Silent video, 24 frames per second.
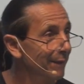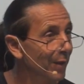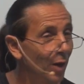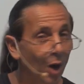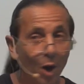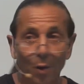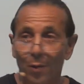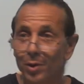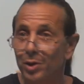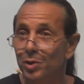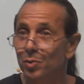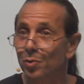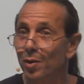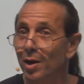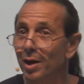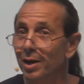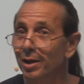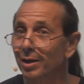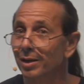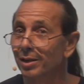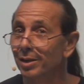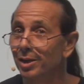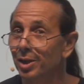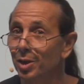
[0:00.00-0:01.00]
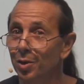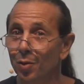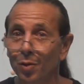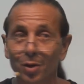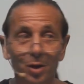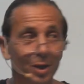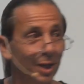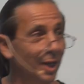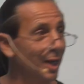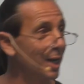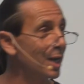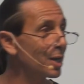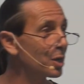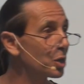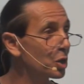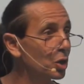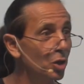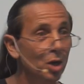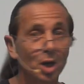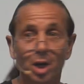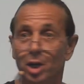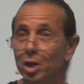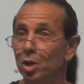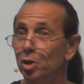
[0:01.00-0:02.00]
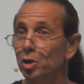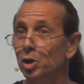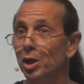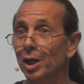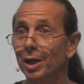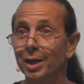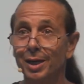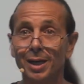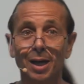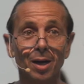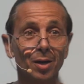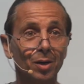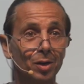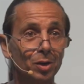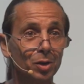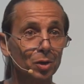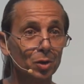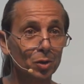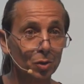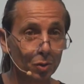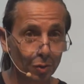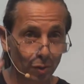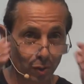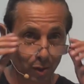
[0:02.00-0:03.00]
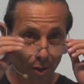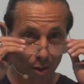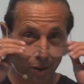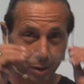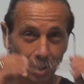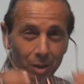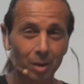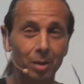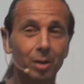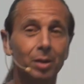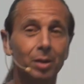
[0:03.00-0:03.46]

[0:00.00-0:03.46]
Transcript: You're always ready. You go into cash, you're checking out at the store.